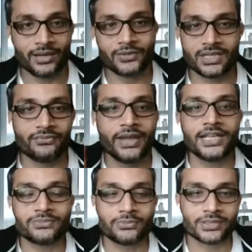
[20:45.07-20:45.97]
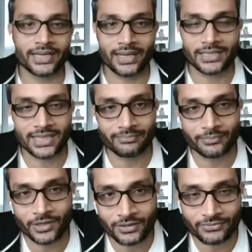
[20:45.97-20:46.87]
I would say Facebook. Take
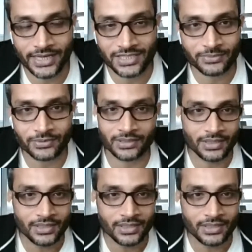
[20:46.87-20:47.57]
example of Facebook.